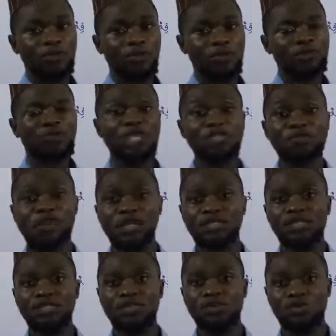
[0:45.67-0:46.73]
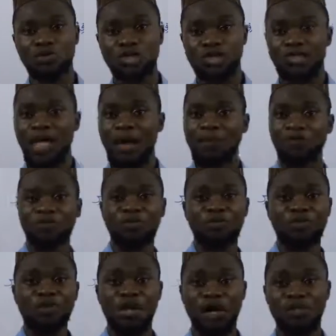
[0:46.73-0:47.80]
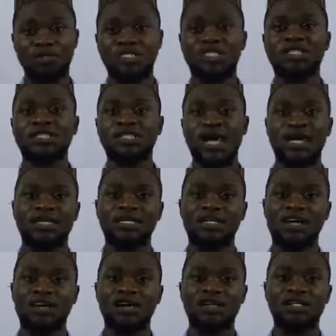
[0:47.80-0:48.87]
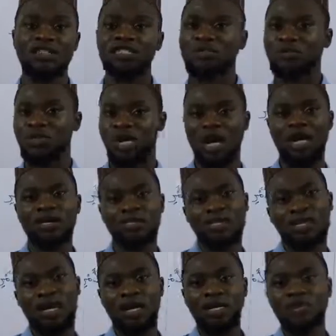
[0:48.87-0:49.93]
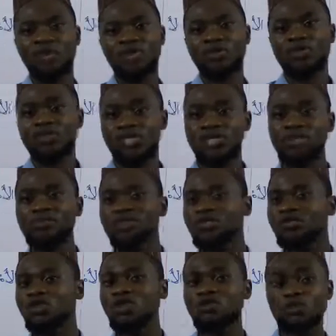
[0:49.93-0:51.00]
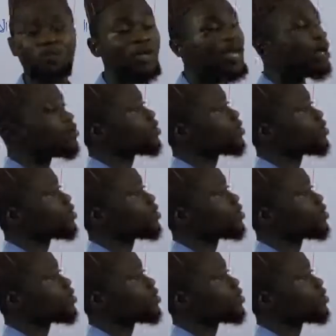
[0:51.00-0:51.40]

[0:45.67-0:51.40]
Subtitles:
with respect to the type of the pronoun, this sakina, this mutaharrika. So the same thing is going to play